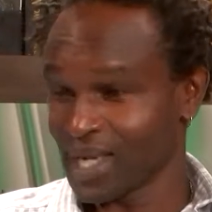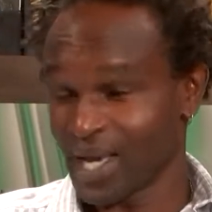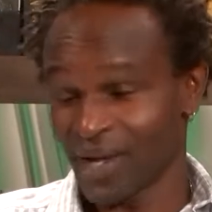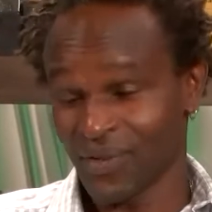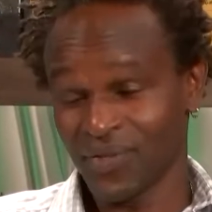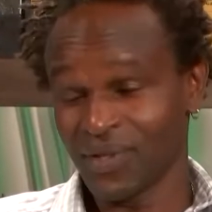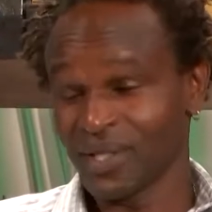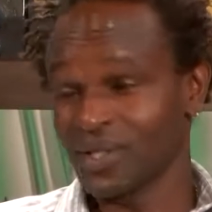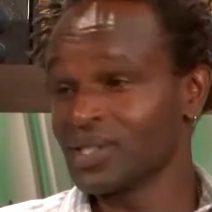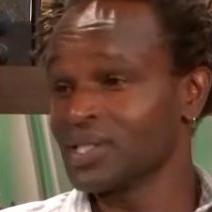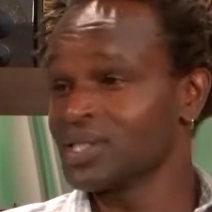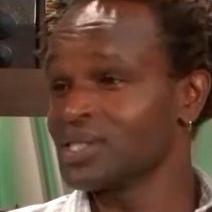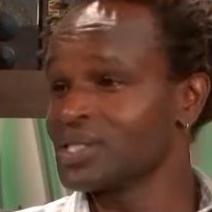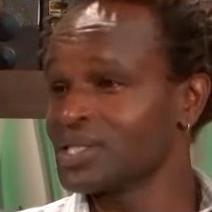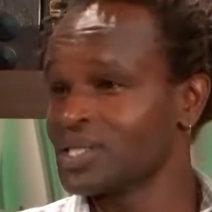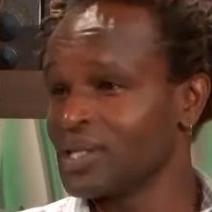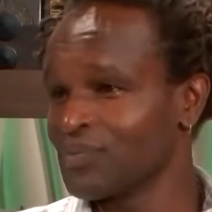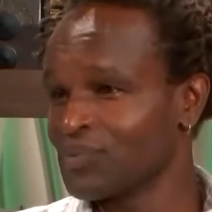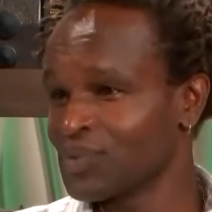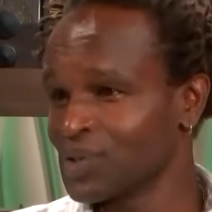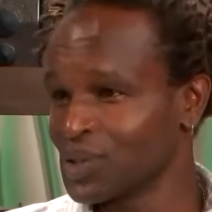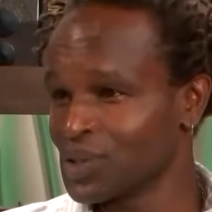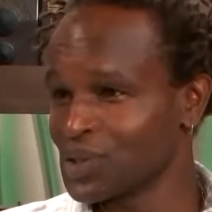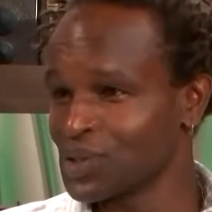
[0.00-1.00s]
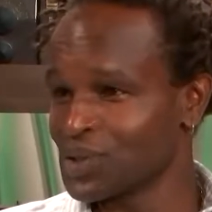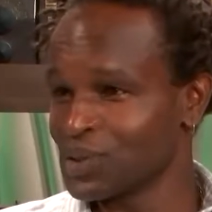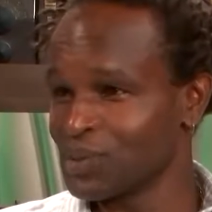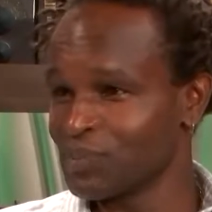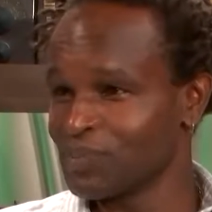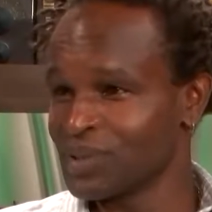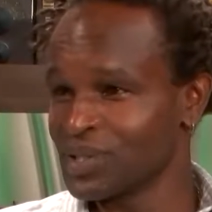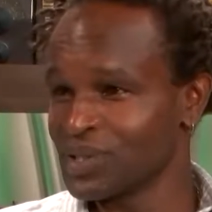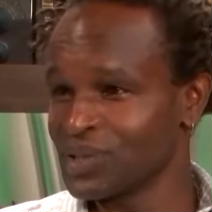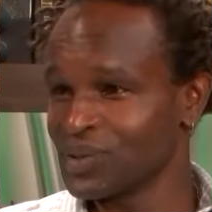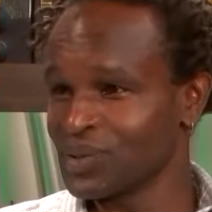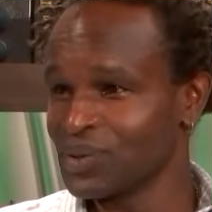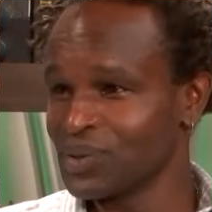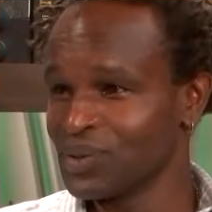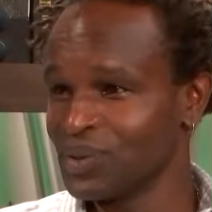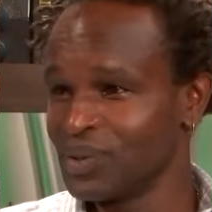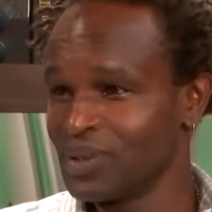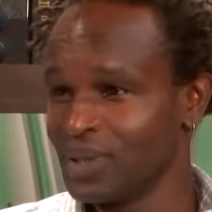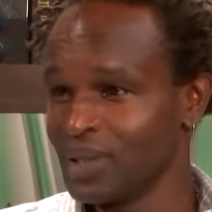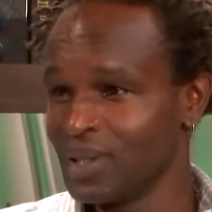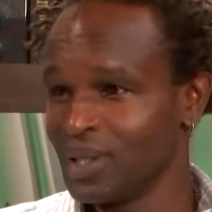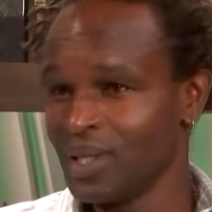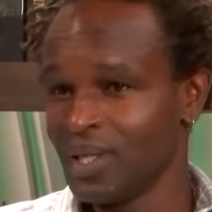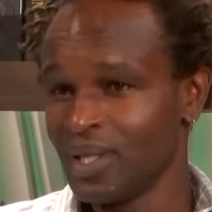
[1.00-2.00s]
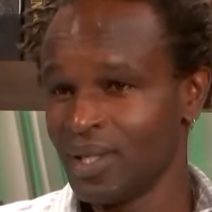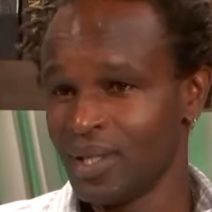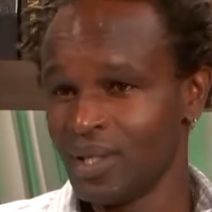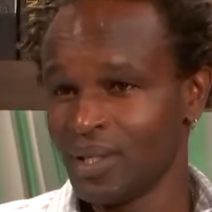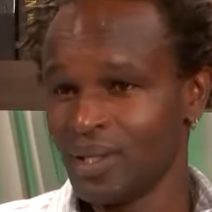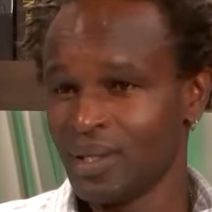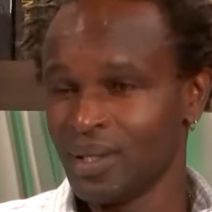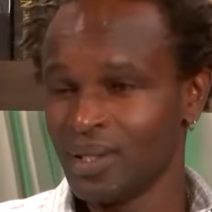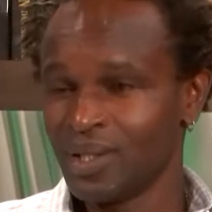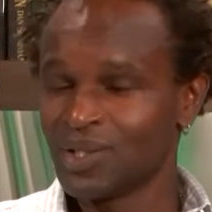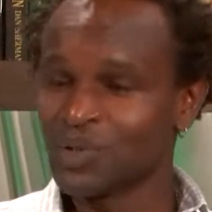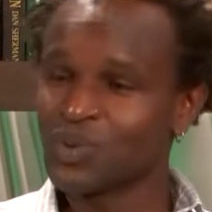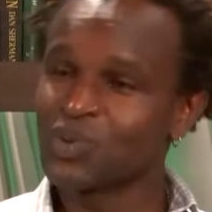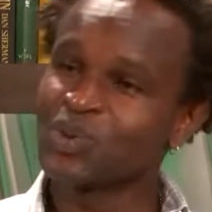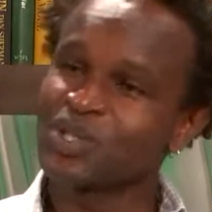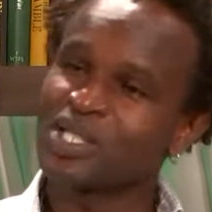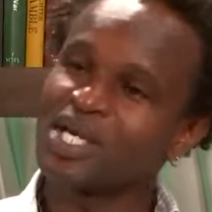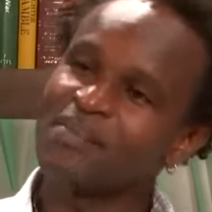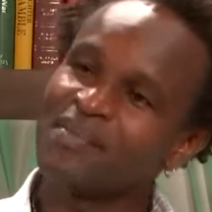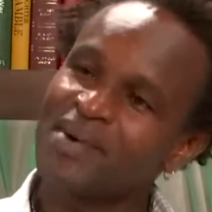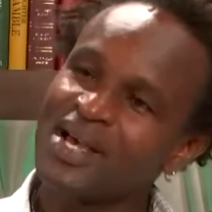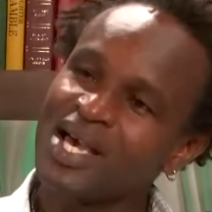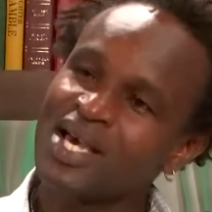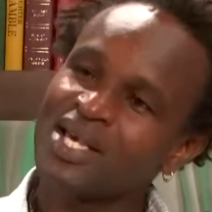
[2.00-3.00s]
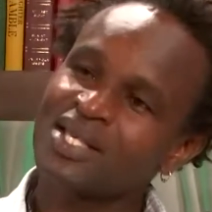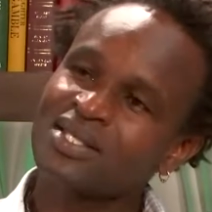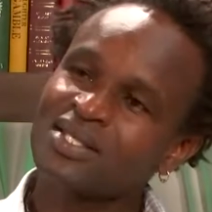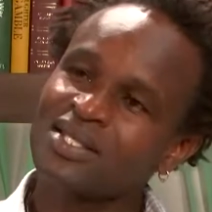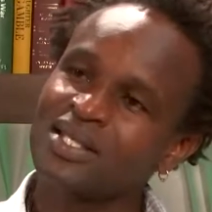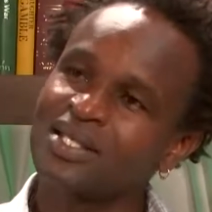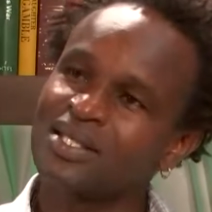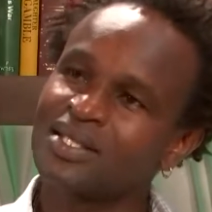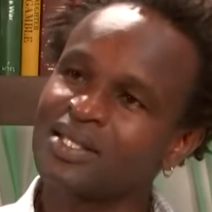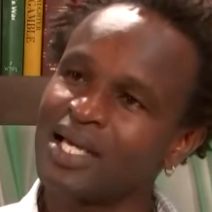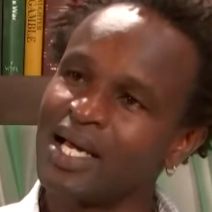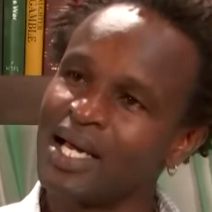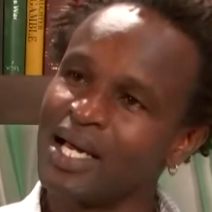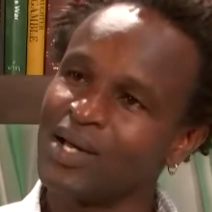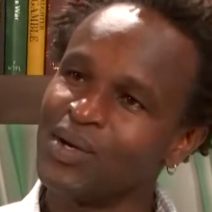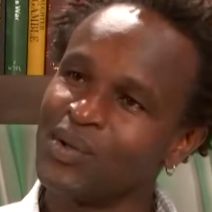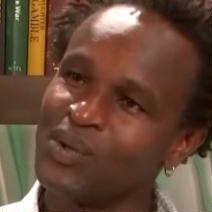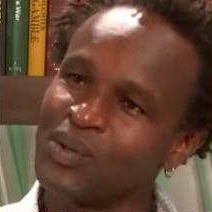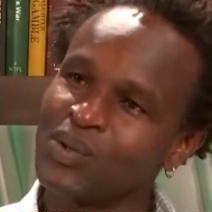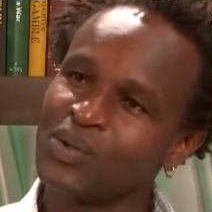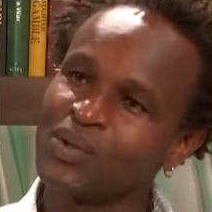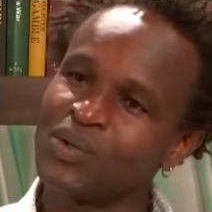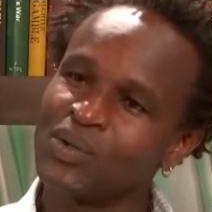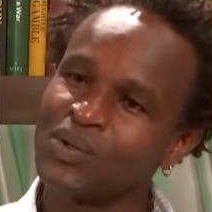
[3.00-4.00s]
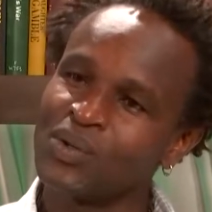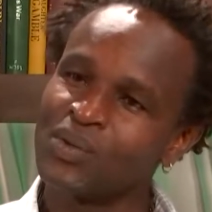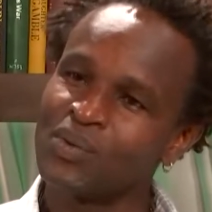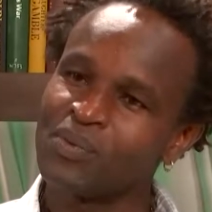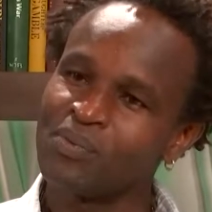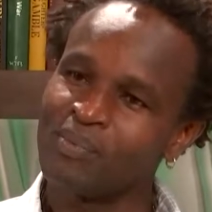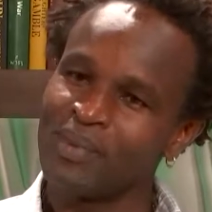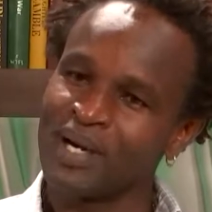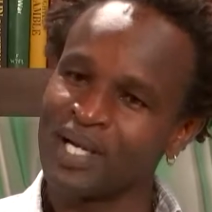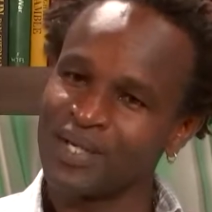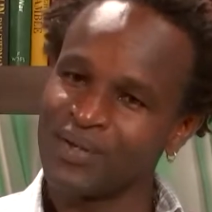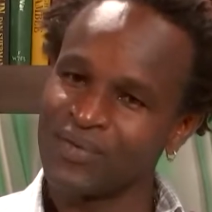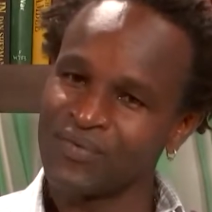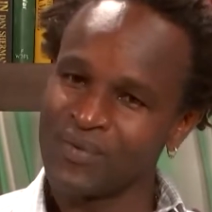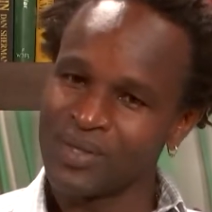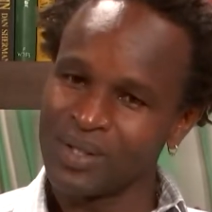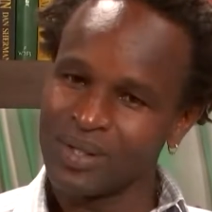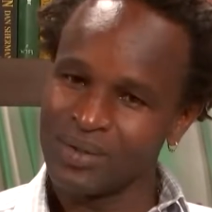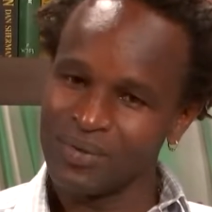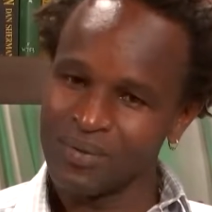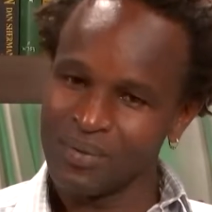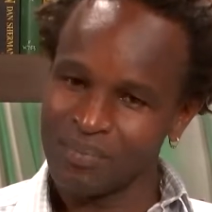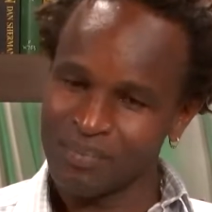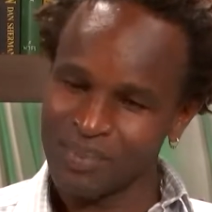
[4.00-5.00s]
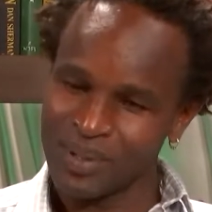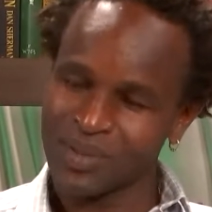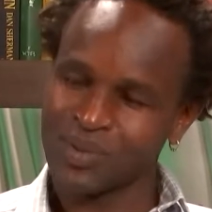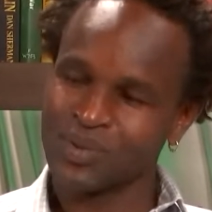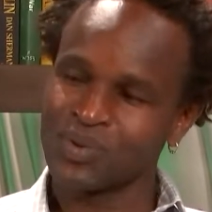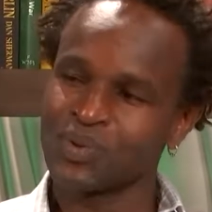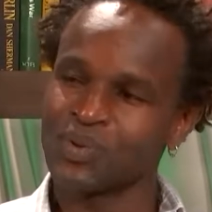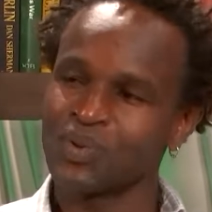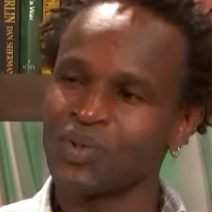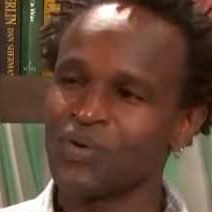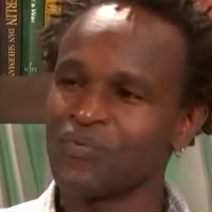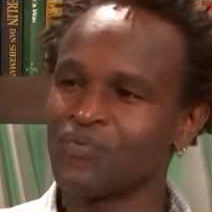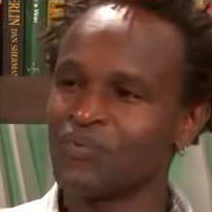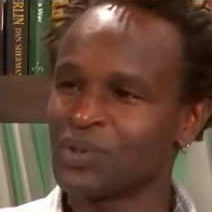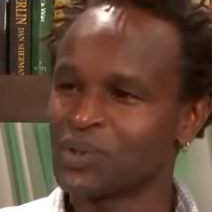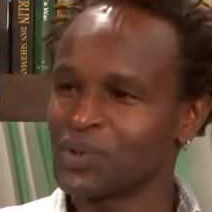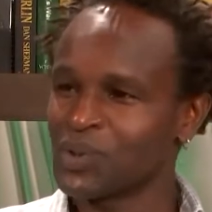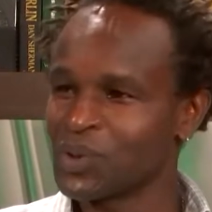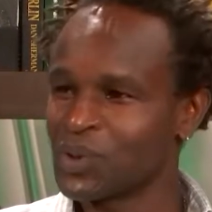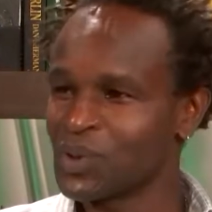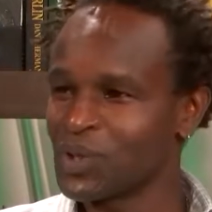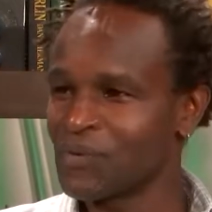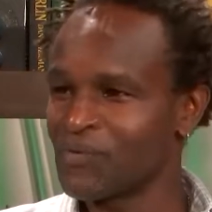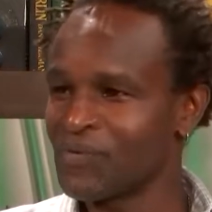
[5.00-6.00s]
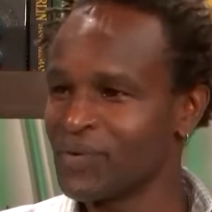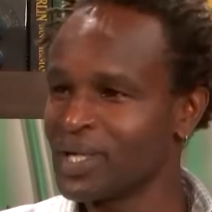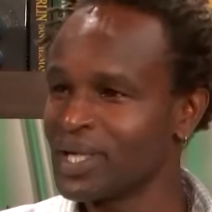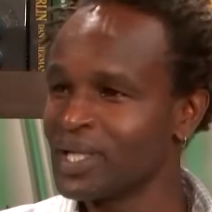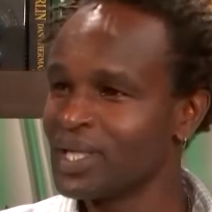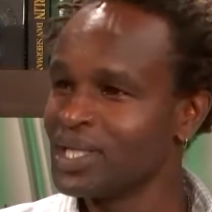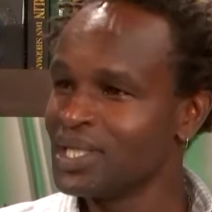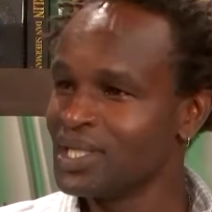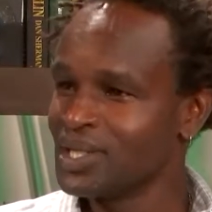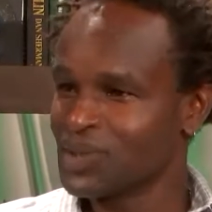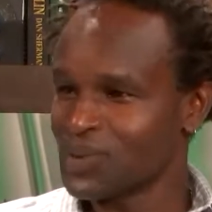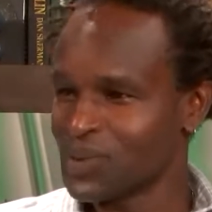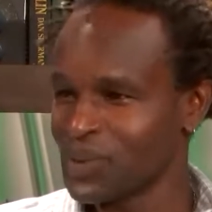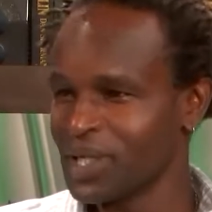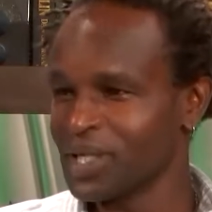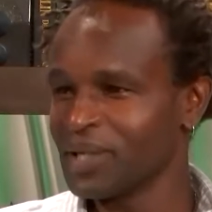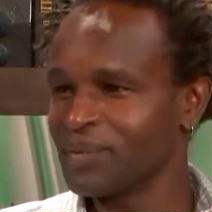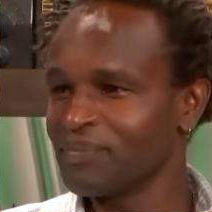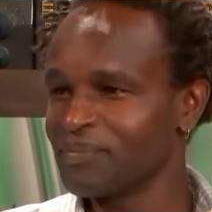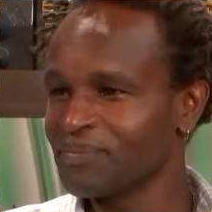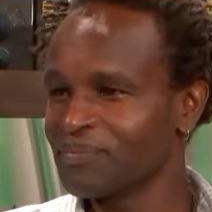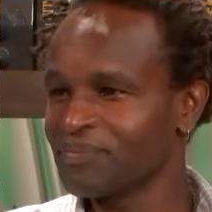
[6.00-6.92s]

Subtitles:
I think this is something you should pursue. To some extent, I owe my pursuit of photography to him.